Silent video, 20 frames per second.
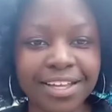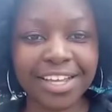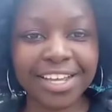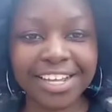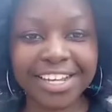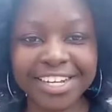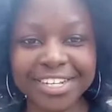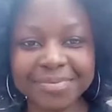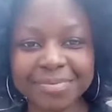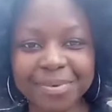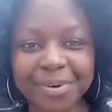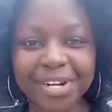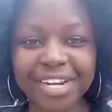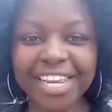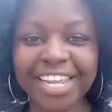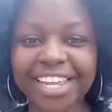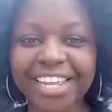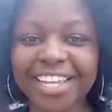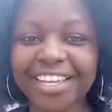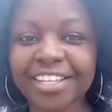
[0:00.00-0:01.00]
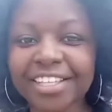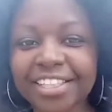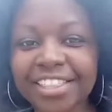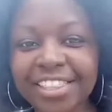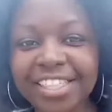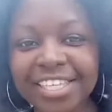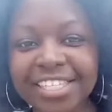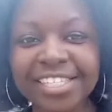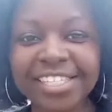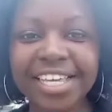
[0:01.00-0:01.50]
Good morning.
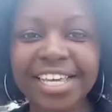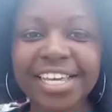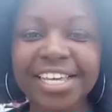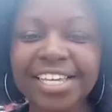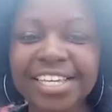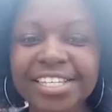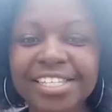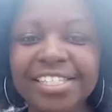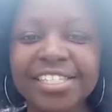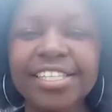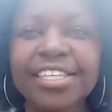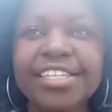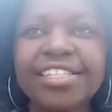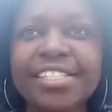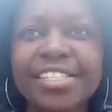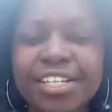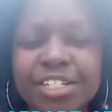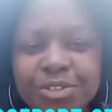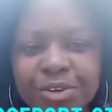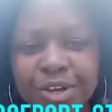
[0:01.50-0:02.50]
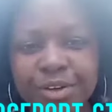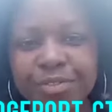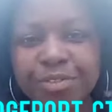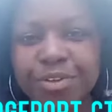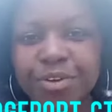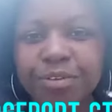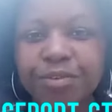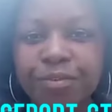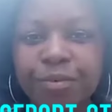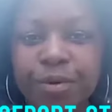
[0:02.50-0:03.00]
This is Central Health
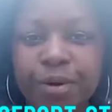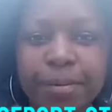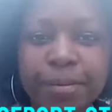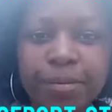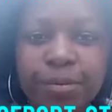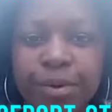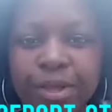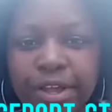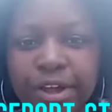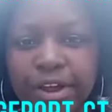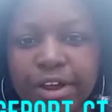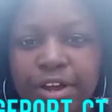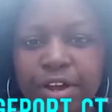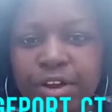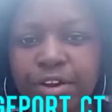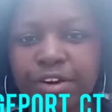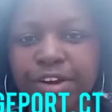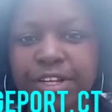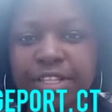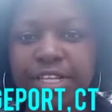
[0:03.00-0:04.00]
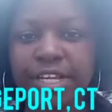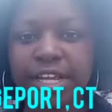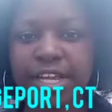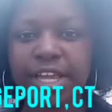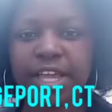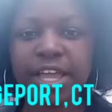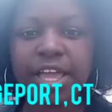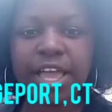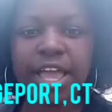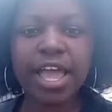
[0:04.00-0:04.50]
Uniform. We are currently
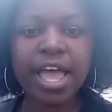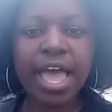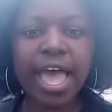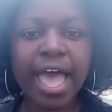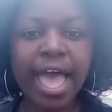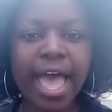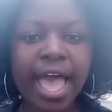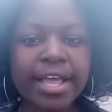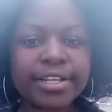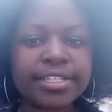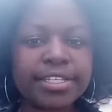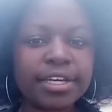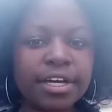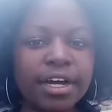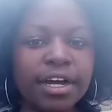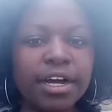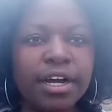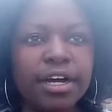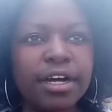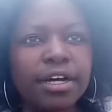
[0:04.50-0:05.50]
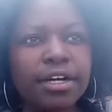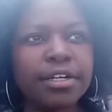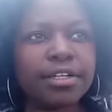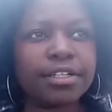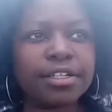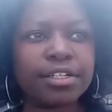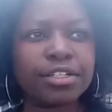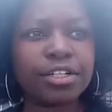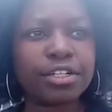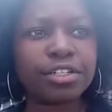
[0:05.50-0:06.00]
at uh,
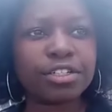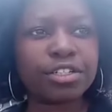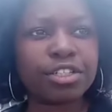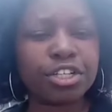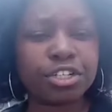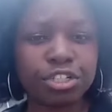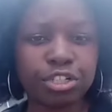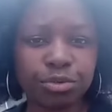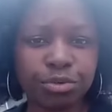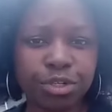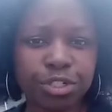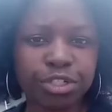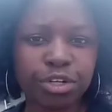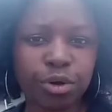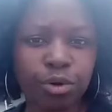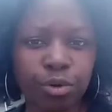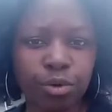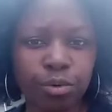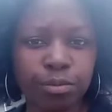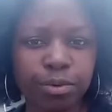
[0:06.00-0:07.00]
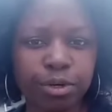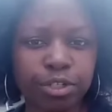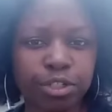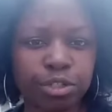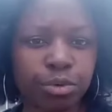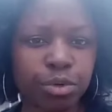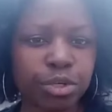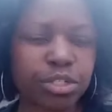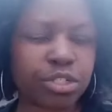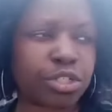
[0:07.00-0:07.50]
the Jewish Home or
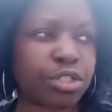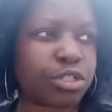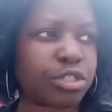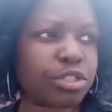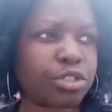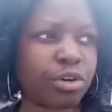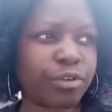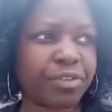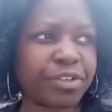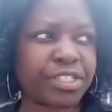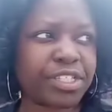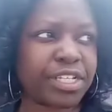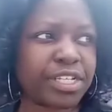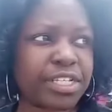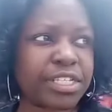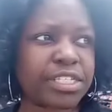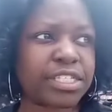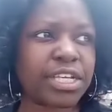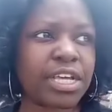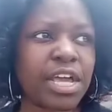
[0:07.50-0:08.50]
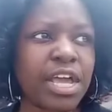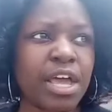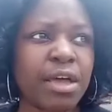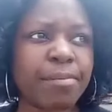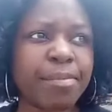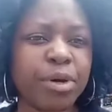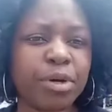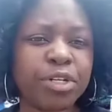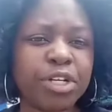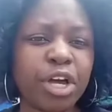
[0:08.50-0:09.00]
Jewish Services
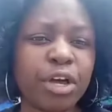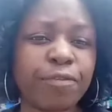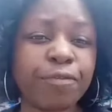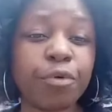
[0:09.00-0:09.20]
building on